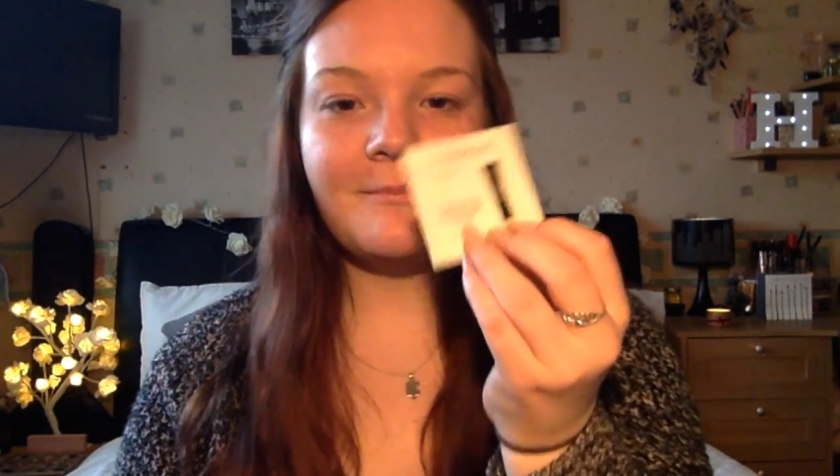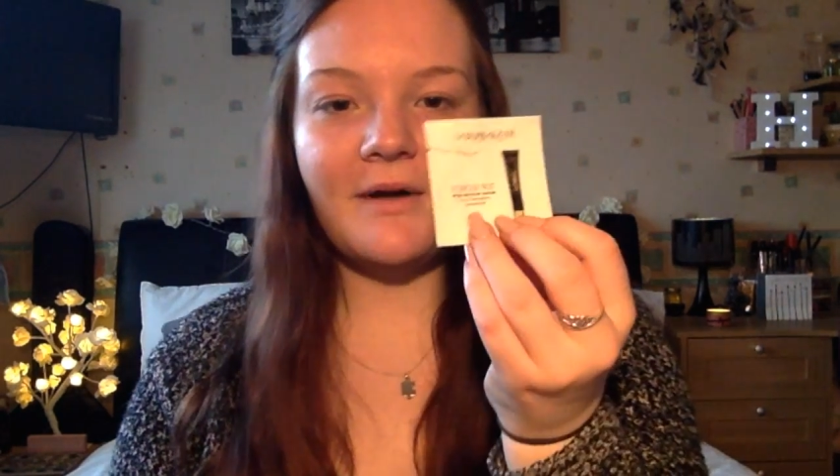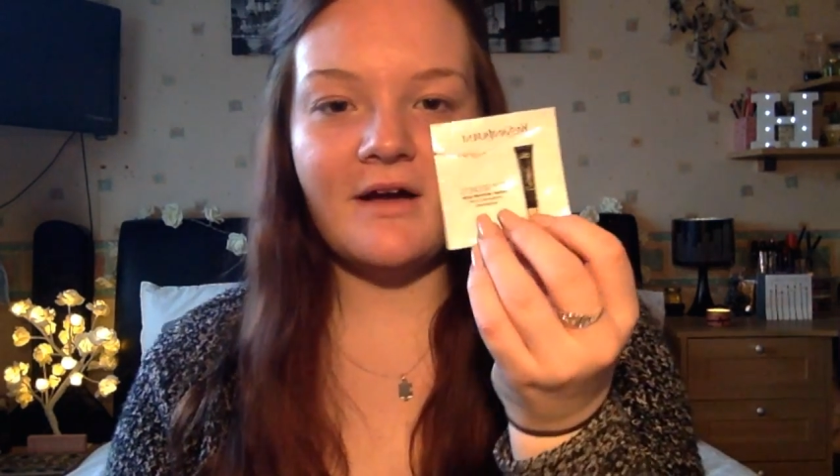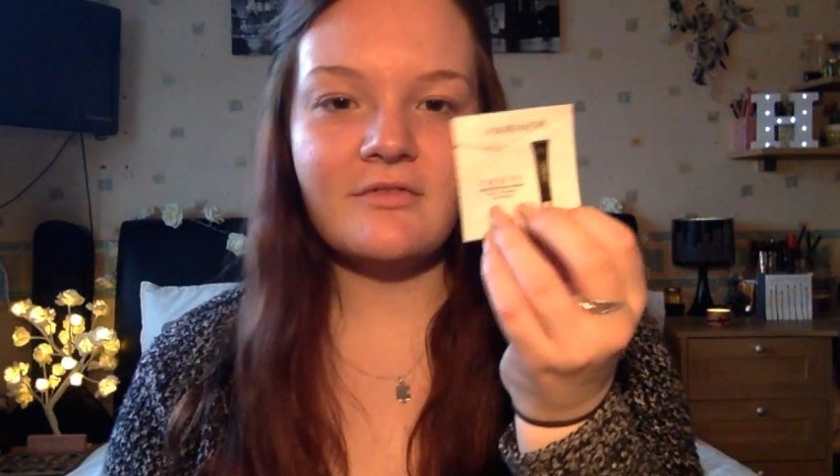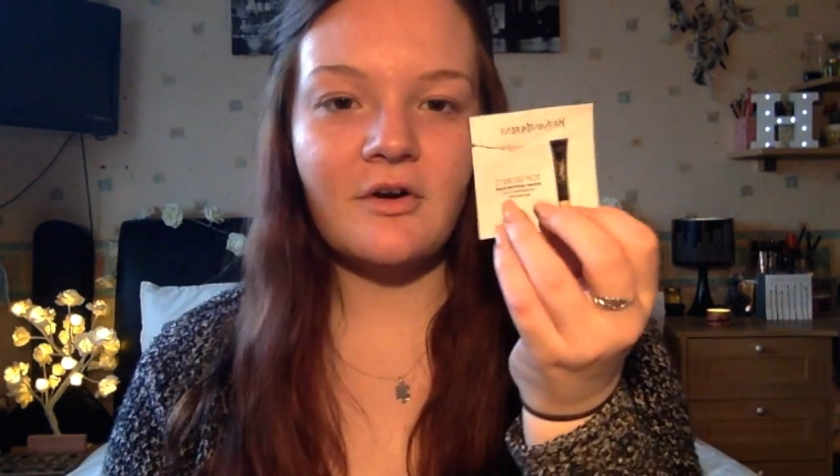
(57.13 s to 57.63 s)

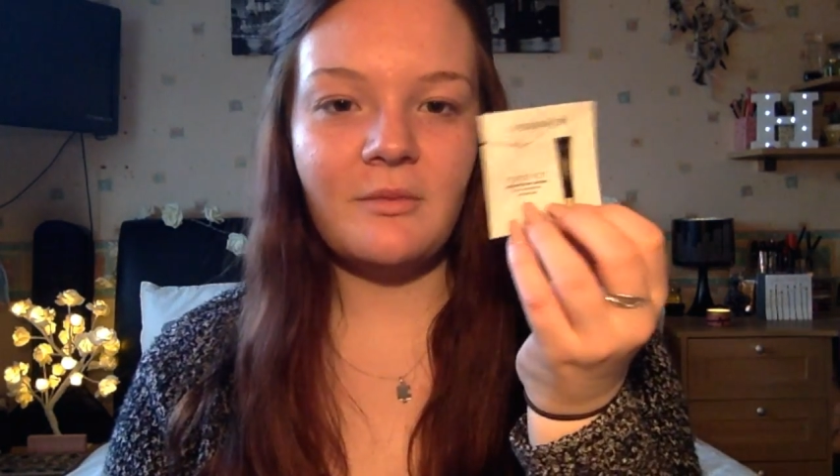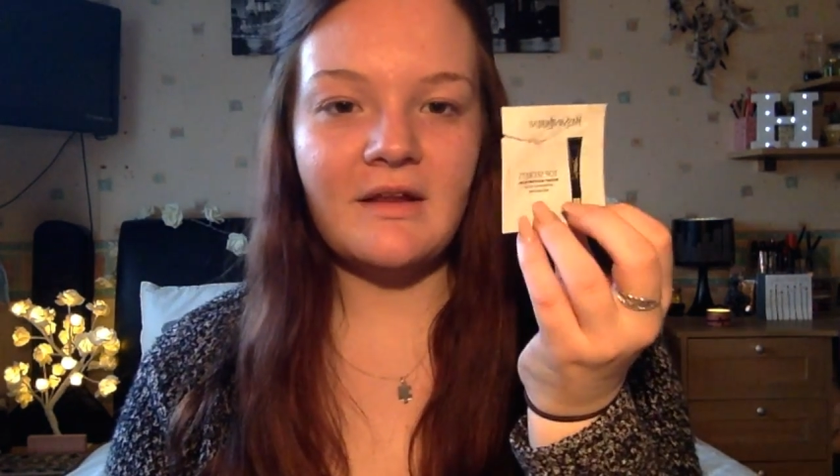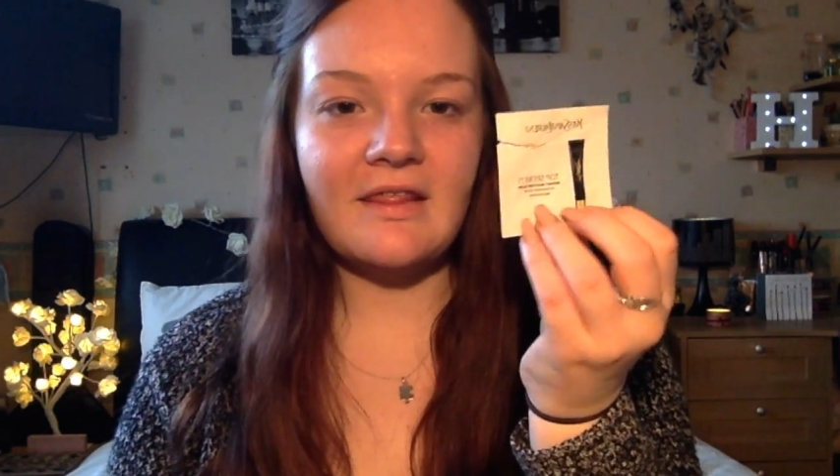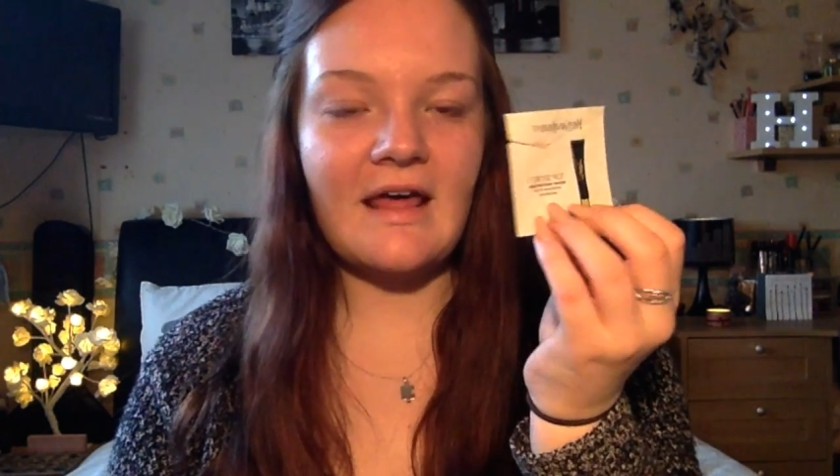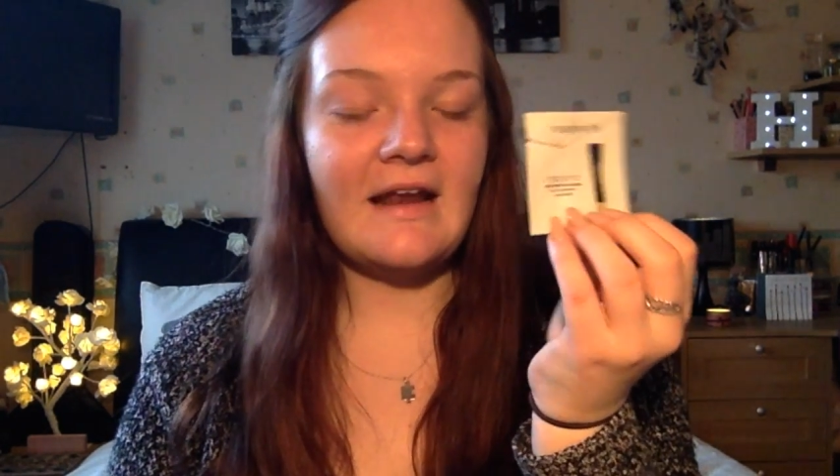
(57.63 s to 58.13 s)
but I've got one
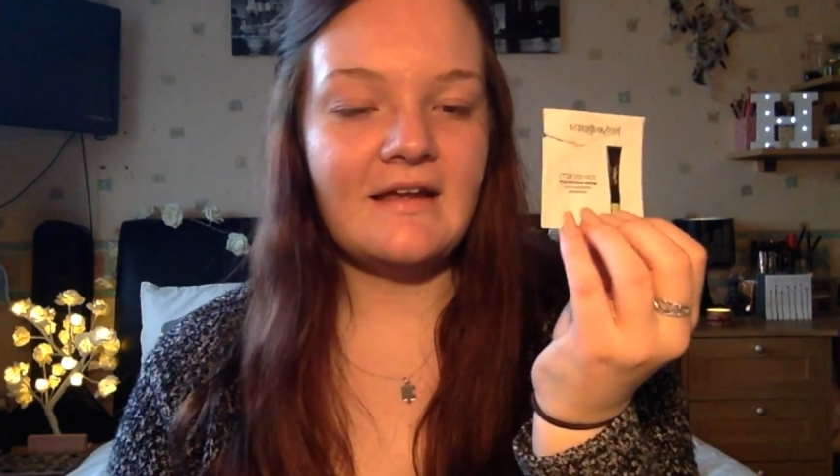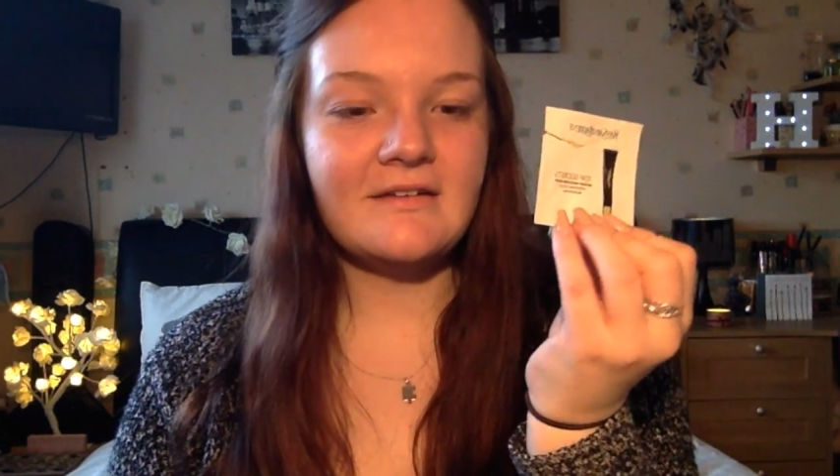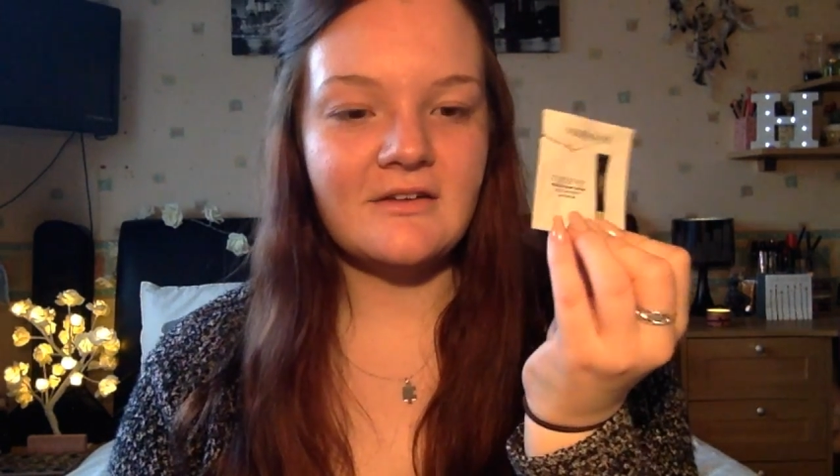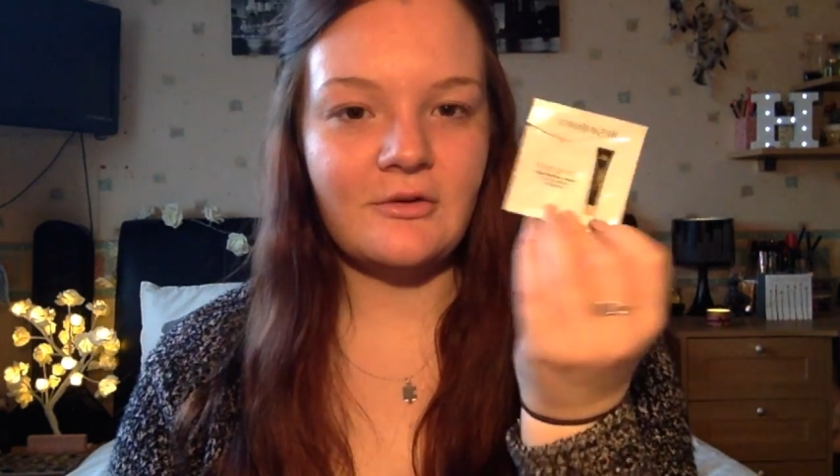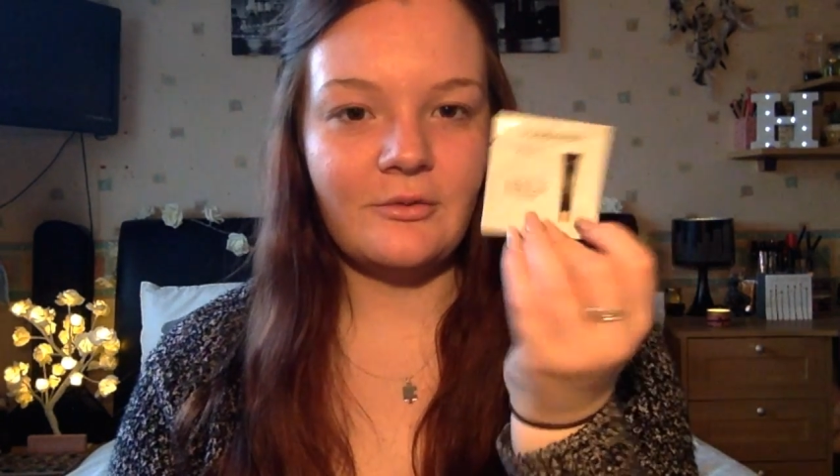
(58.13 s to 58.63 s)
of their
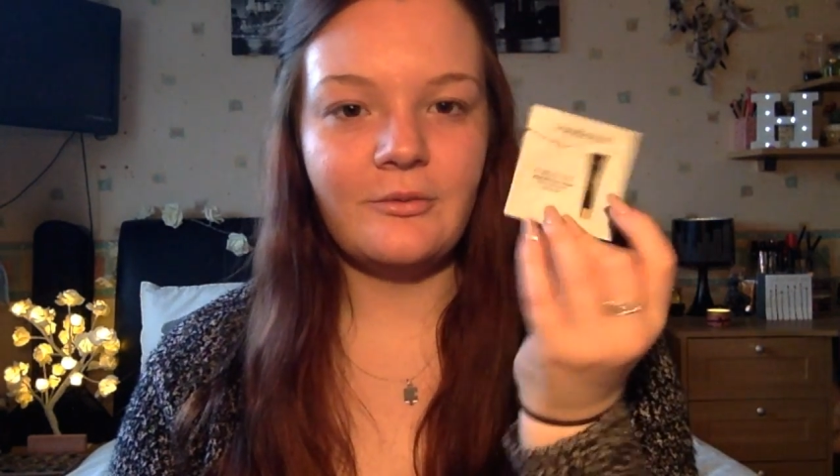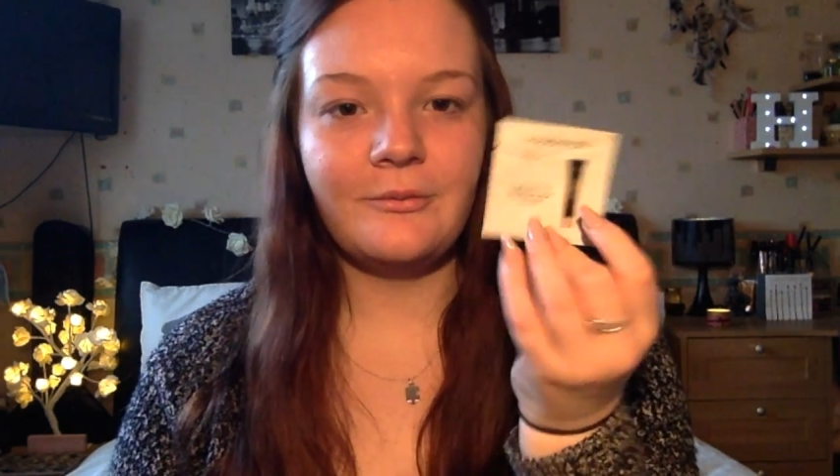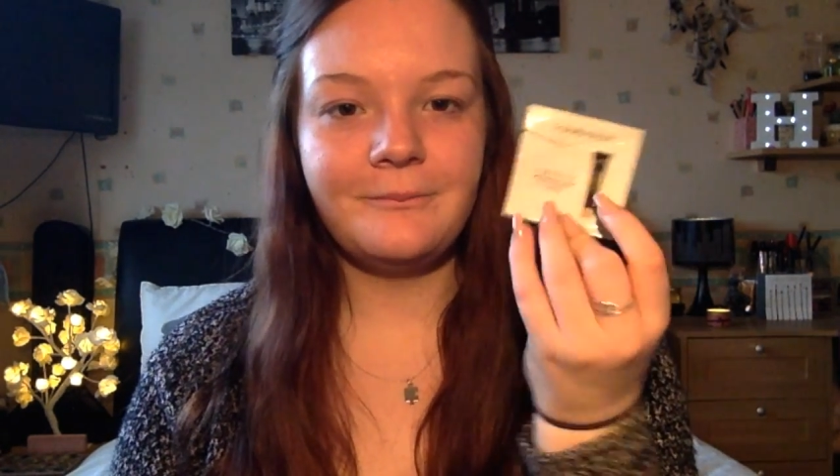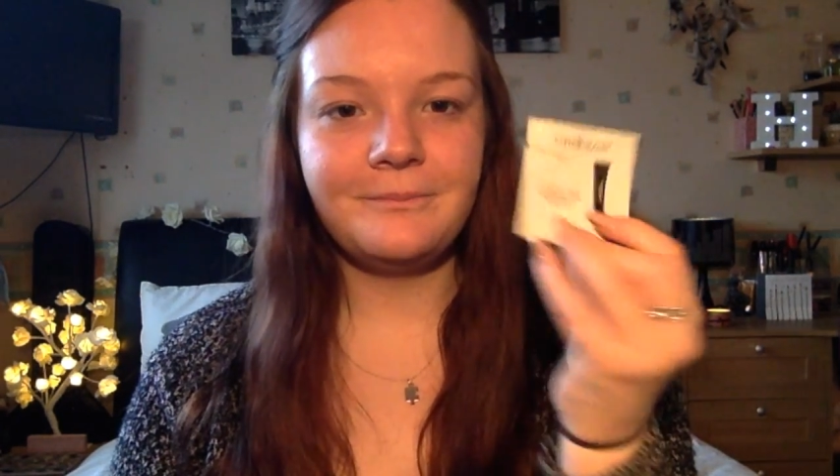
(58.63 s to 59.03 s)
little